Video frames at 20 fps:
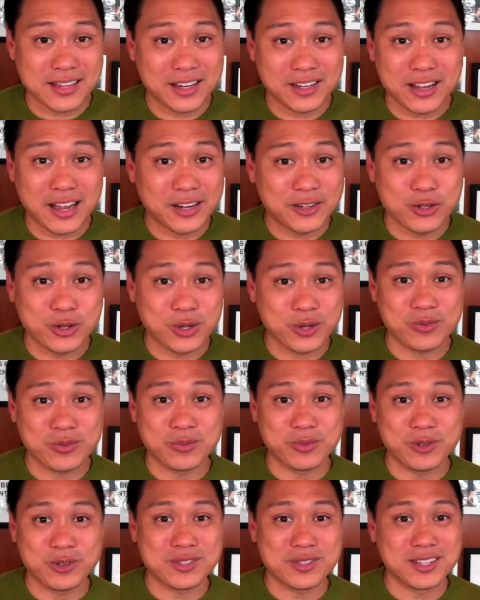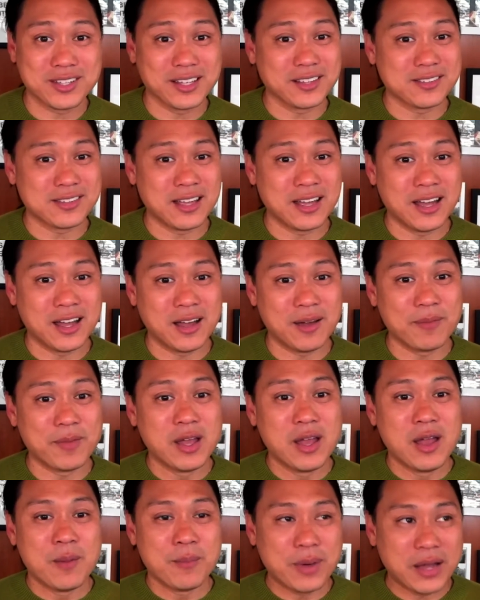I took it from those things.
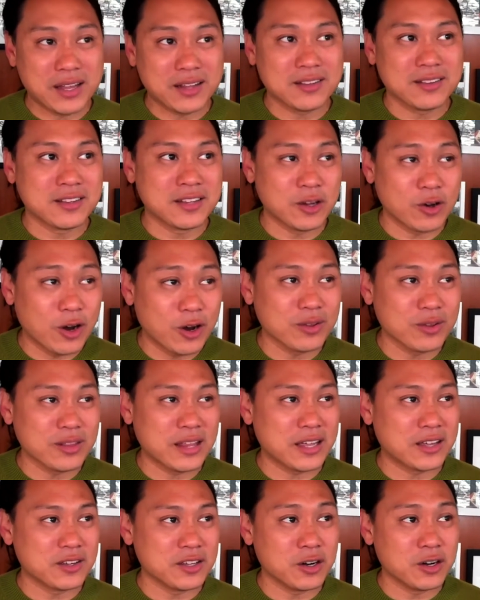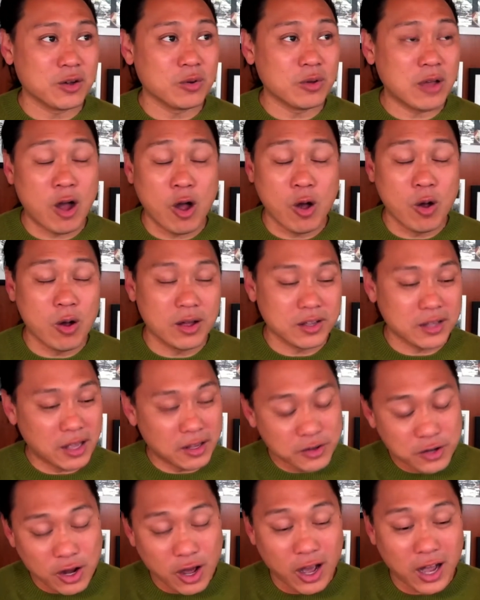But there are
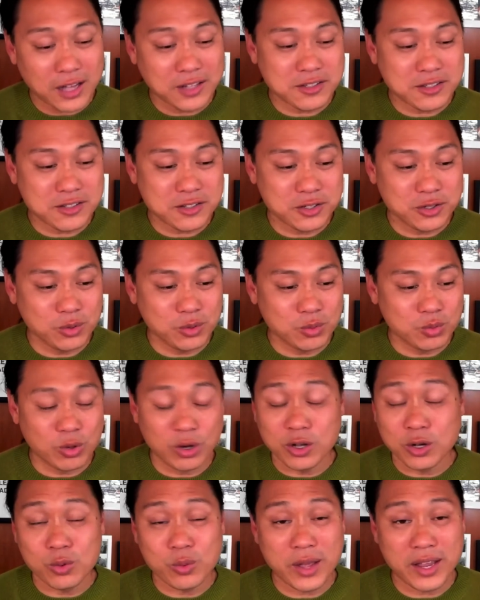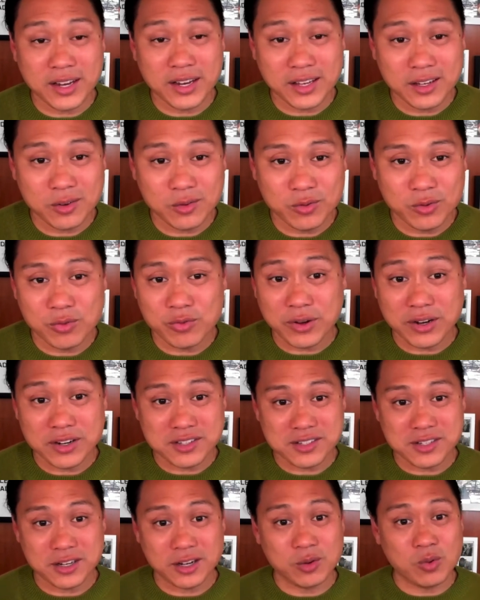nods to Royal Wedding with Fred
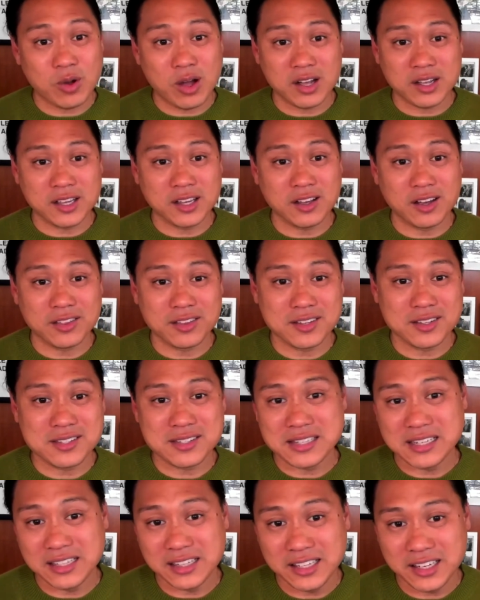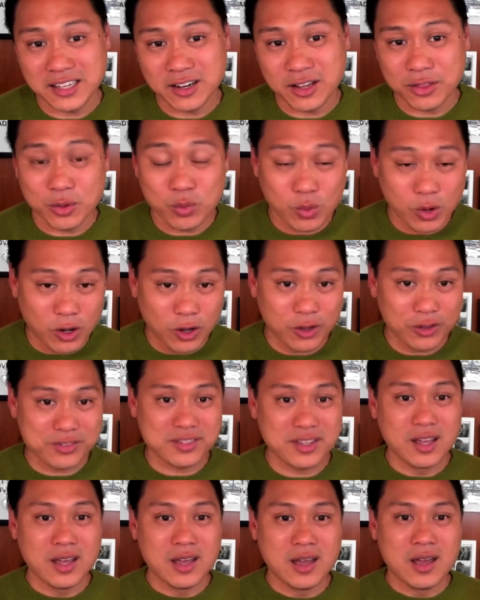Astaire walking on the ceiling and on the
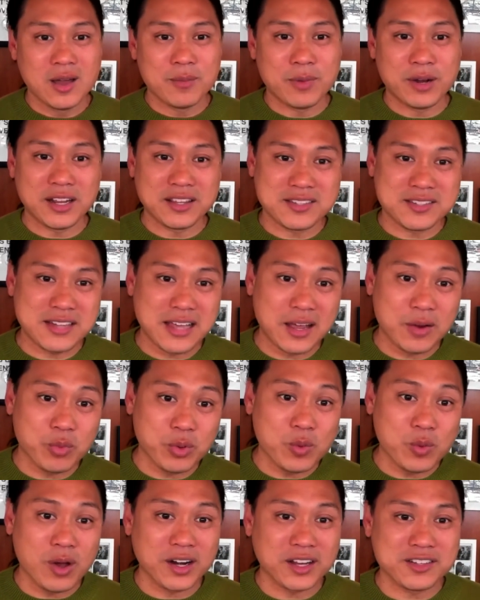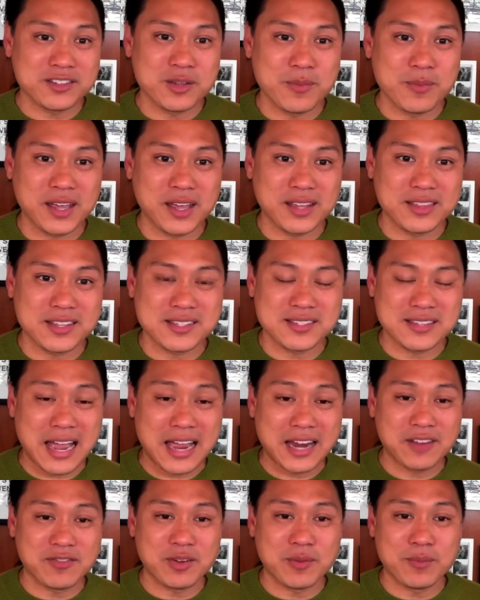walls. But instead, we wanted to make the
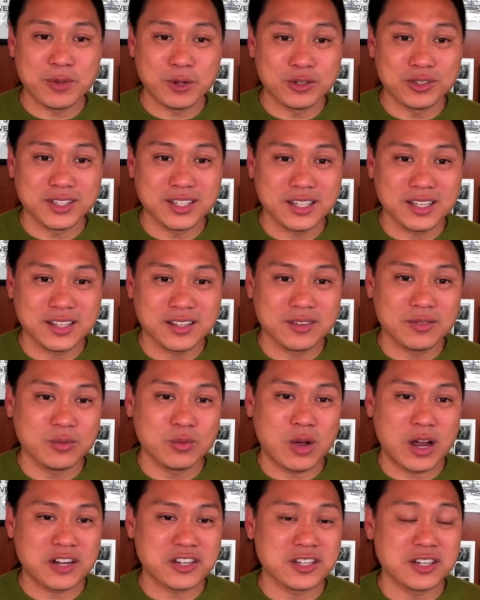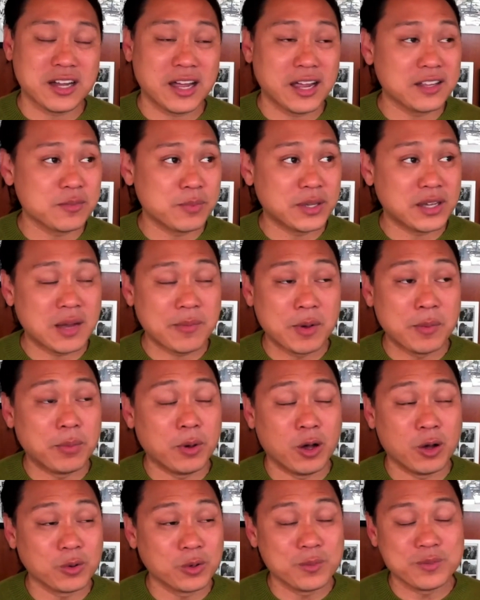side of a building in Washington Heights become a
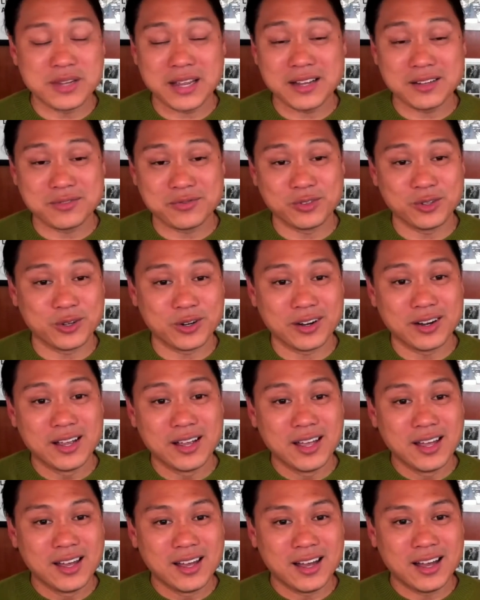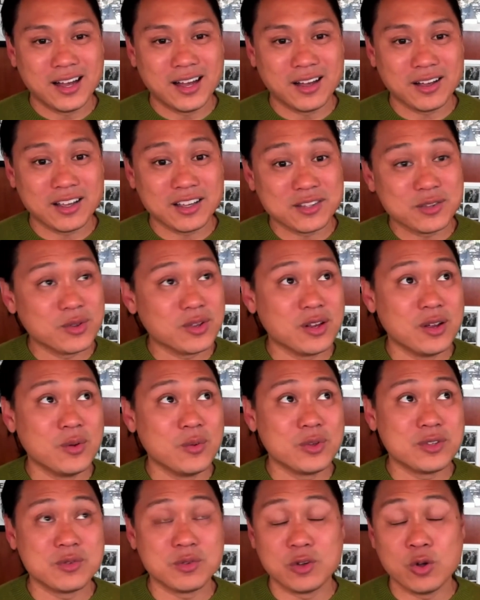ballroom dance floor because it
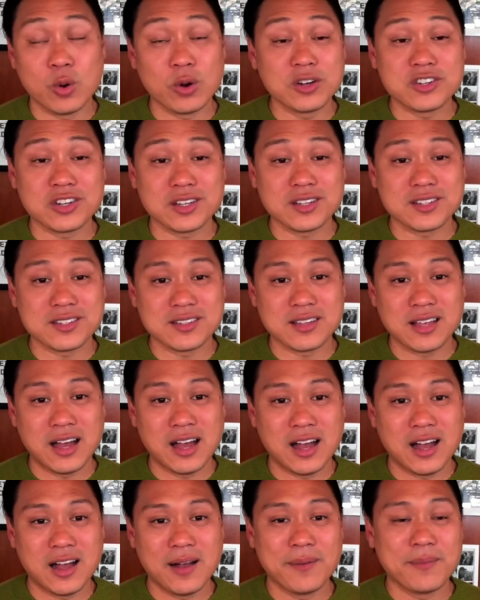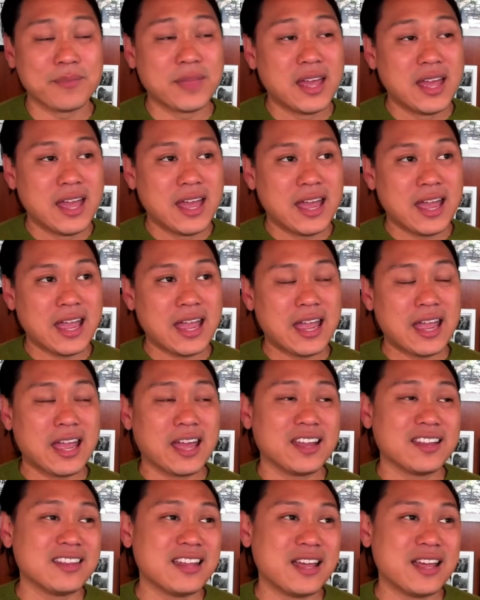was gorgeous.
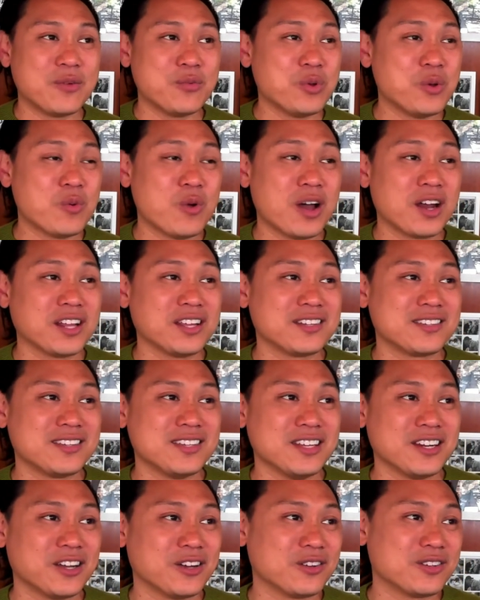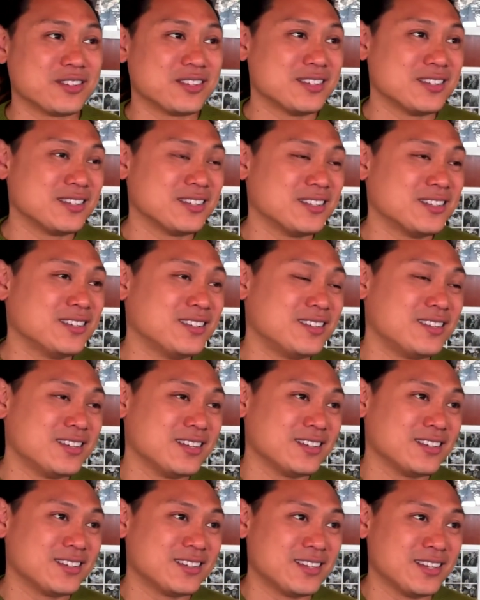And then we wanted,
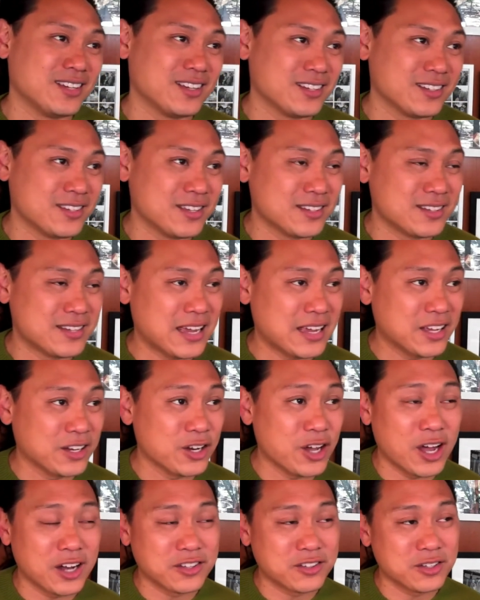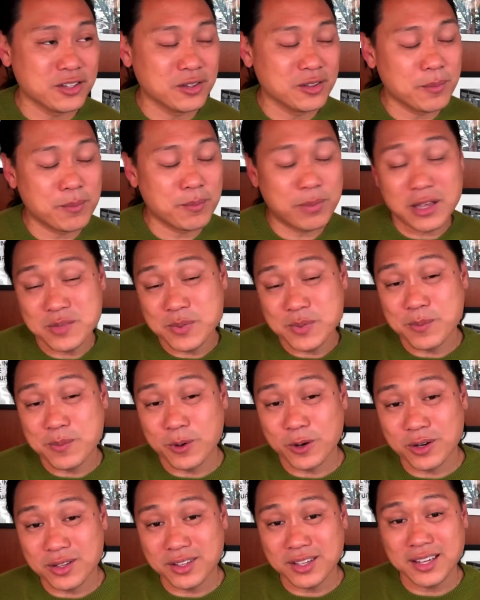to take a nod to the Busby
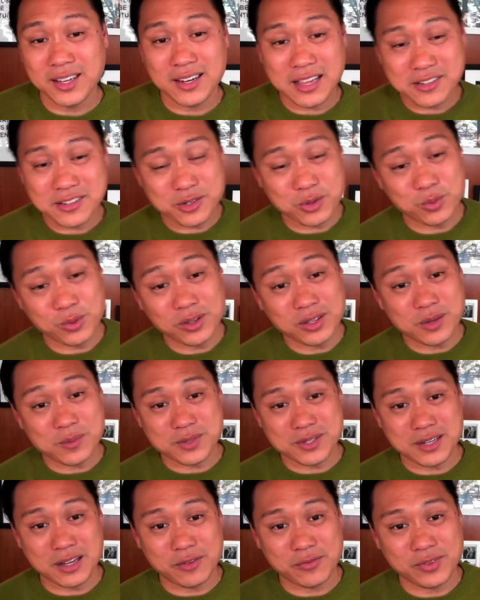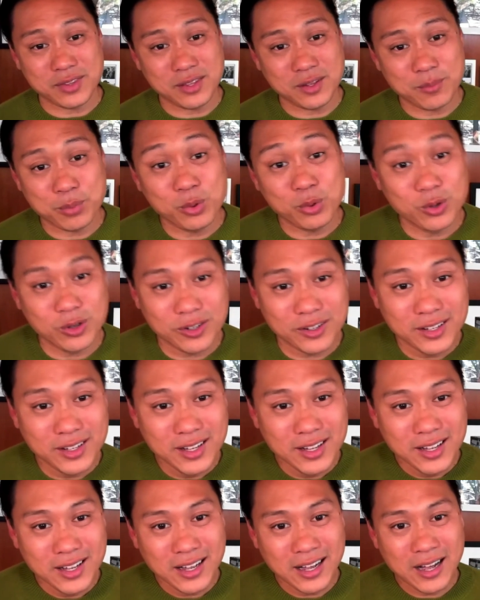Berkeley and Esther Williams stuff in the pool,
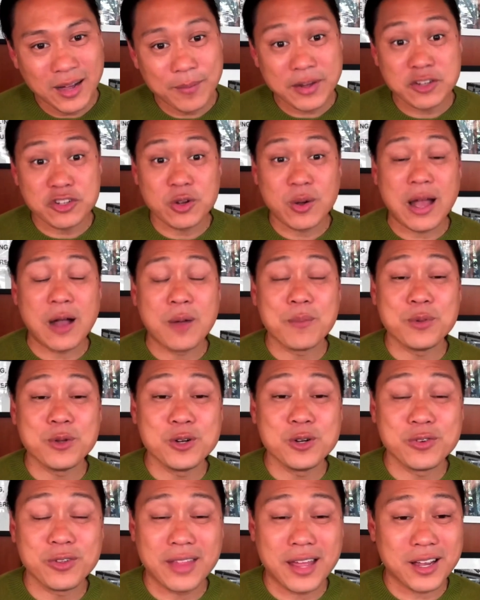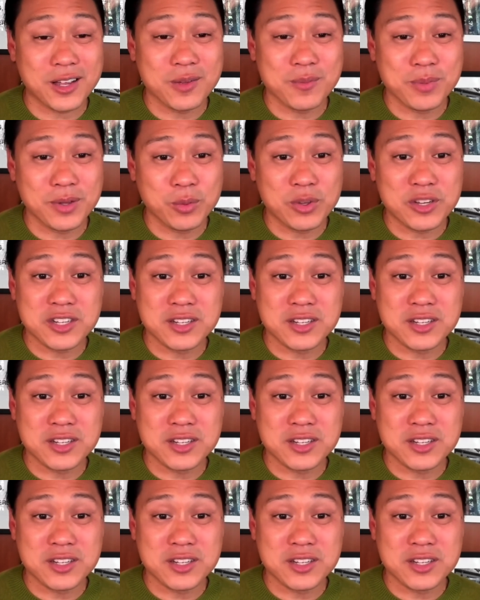and show how beautiful that can be.